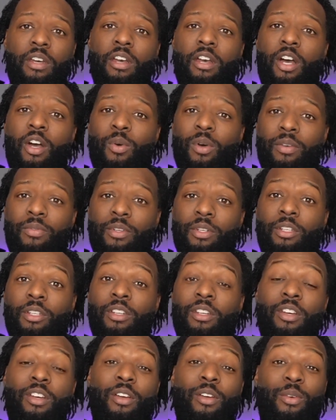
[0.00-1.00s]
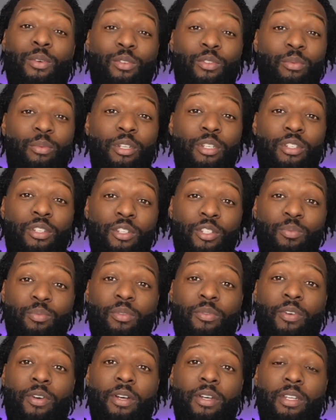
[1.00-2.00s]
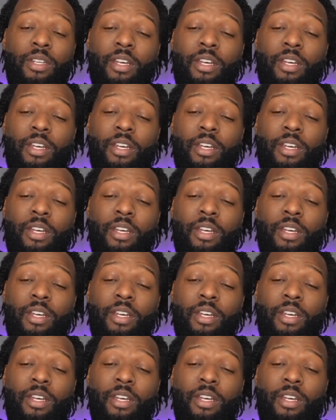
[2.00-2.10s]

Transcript: However, our government does provide